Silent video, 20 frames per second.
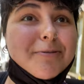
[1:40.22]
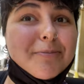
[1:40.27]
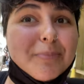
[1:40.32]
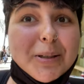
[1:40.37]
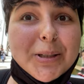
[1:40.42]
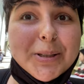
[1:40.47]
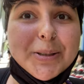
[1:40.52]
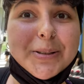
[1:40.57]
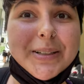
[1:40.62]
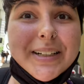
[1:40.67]

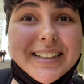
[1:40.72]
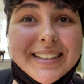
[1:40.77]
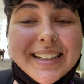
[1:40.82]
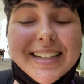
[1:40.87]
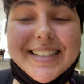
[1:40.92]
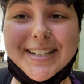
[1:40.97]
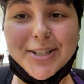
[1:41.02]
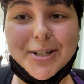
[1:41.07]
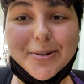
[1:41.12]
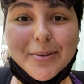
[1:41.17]
mood, that's
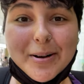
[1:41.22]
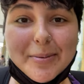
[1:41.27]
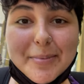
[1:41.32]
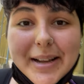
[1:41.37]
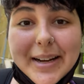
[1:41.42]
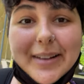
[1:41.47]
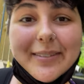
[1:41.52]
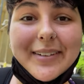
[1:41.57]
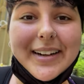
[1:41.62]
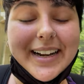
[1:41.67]
actually where I'm
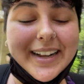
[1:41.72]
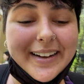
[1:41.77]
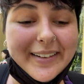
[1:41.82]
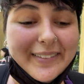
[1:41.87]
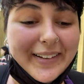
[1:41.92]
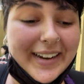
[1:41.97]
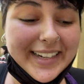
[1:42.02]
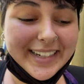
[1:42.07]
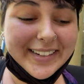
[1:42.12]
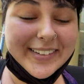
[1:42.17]
heading right now.
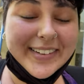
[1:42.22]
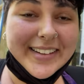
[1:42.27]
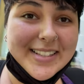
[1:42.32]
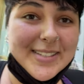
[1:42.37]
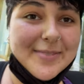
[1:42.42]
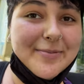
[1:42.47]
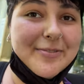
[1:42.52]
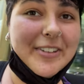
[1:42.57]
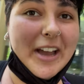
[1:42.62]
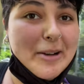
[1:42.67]
I need to go get
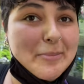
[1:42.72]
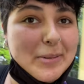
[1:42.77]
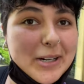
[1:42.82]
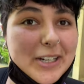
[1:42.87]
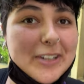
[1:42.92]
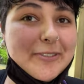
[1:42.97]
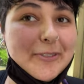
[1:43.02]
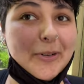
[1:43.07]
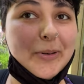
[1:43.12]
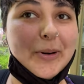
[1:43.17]
some fabric
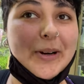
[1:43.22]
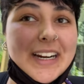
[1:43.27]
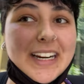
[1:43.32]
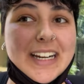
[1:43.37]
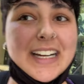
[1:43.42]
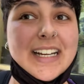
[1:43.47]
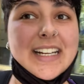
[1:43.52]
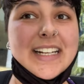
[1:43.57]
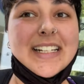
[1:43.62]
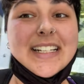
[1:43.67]
for
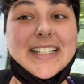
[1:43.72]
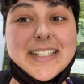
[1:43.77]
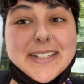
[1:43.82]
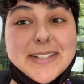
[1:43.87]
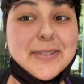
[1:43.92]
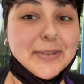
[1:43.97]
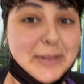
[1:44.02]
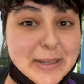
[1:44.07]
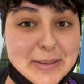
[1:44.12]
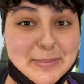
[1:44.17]

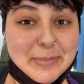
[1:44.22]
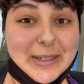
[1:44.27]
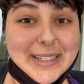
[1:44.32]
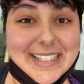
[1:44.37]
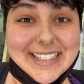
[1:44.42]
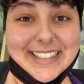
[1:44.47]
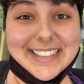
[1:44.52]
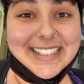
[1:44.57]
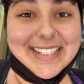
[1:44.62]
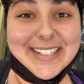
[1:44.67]
screen
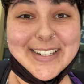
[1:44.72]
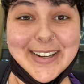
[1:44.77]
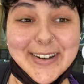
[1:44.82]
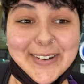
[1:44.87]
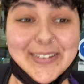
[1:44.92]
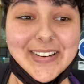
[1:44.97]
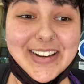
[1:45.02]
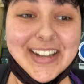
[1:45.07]
printing. So